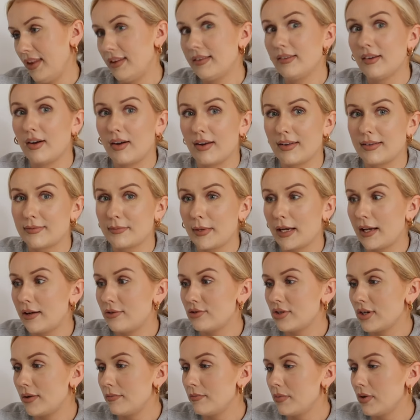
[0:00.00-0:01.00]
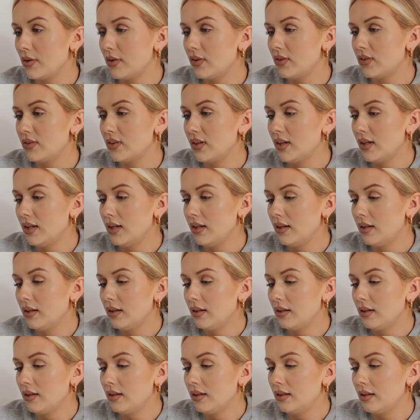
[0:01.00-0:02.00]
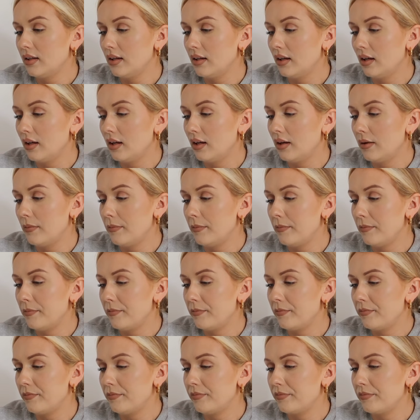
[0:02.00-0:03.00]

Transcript: Nike spell out jumpers. Um,